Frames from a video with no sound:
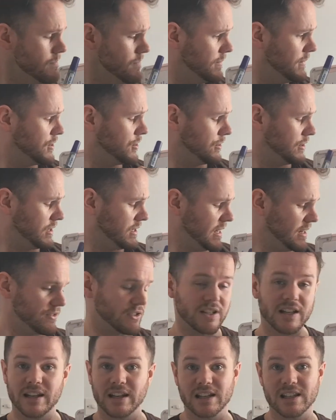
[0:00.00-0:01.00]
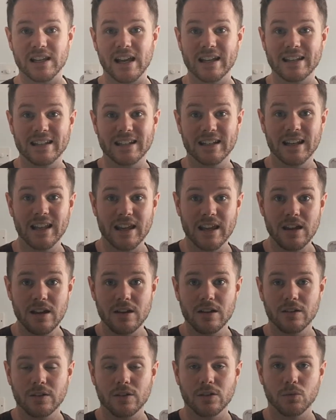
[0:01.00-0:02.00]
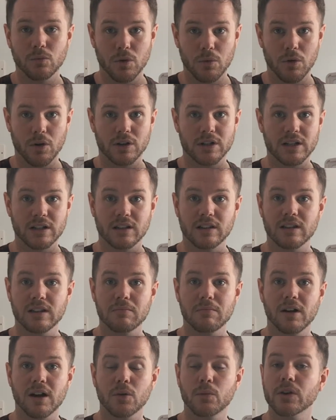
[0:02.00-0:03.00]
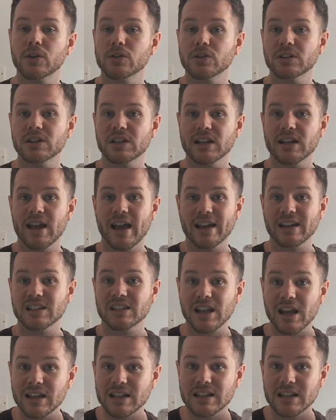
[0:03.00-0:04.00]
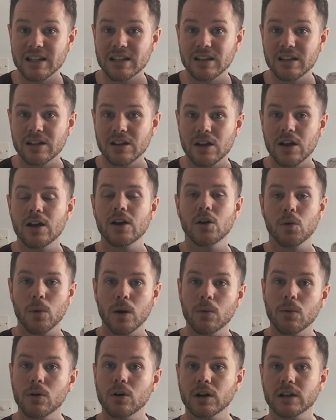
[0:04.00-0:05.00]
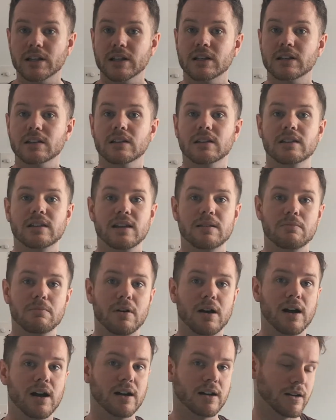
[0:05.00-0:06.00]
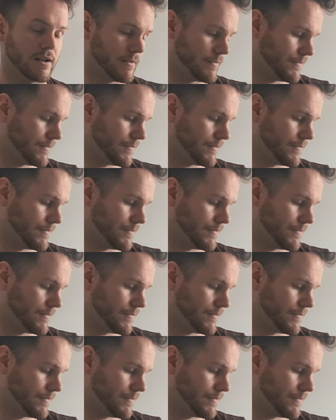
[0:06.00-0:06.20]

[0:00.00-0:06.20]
So instead of saying excitedly, we walked into the theme park, we could say excited, we walked into the theme park.